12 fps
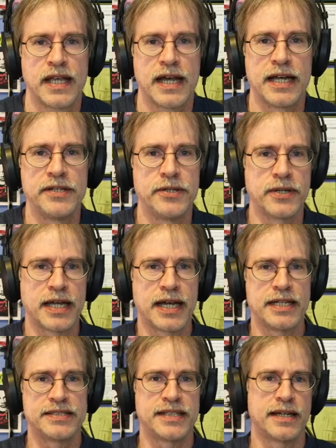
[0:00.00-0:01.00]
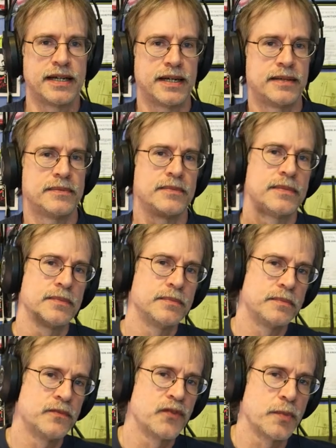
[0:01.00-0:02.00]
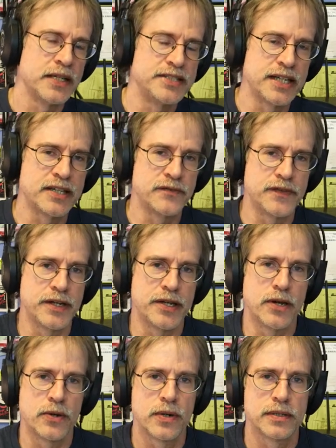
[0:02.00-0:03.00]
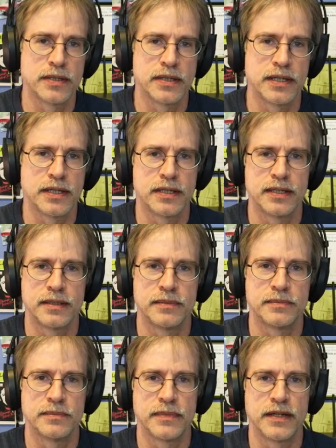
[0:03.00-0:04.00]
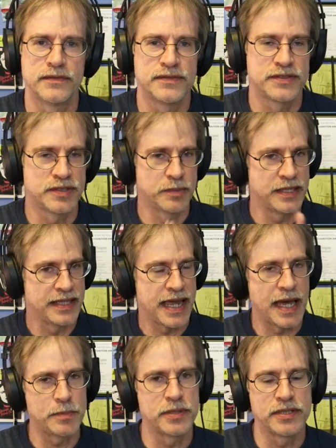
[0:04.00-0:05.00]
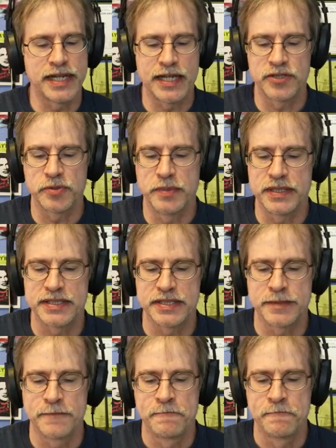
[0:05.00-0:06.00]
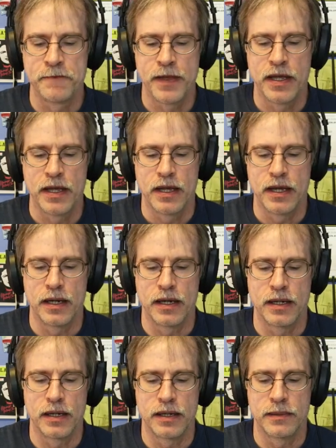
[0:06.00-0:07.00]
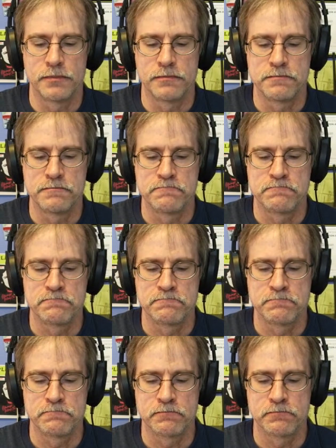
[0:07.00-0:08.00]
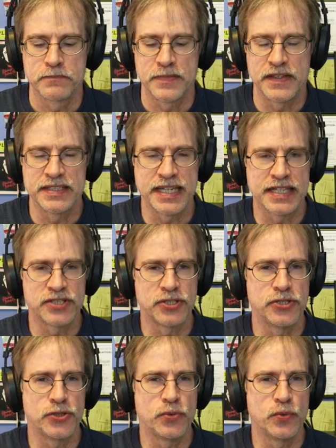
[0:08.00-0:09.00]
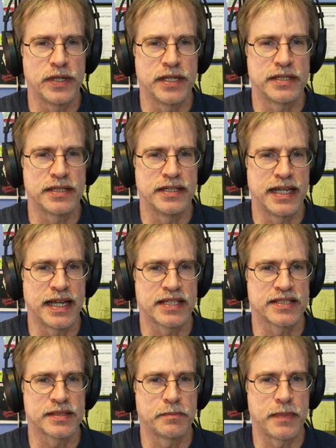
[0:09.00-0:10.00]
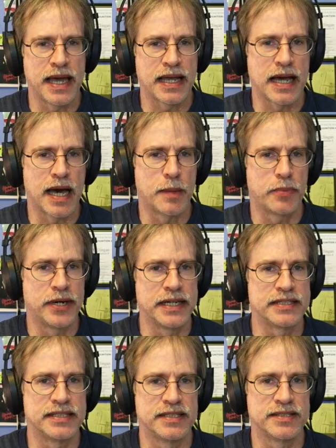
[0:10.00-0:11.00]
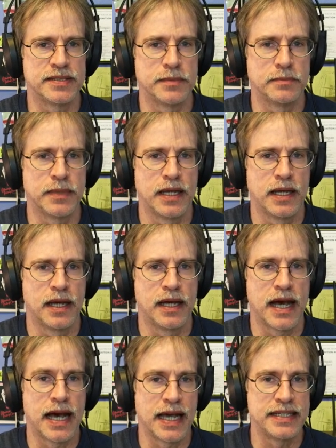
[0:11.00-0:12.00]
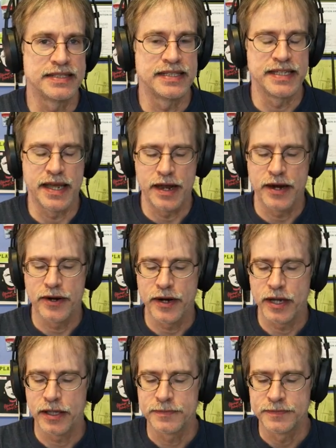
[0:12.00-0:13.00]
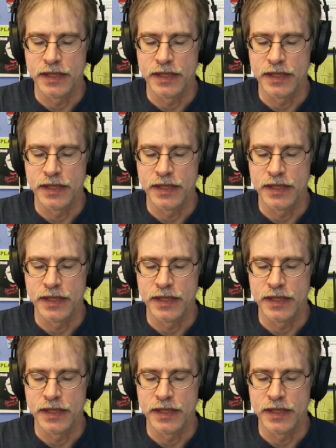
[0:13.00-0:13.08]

How you doing, guys? Uh, for my second video um, of some of the Apple announcements, um, this has to do with the next Mac operating system, High Sierra.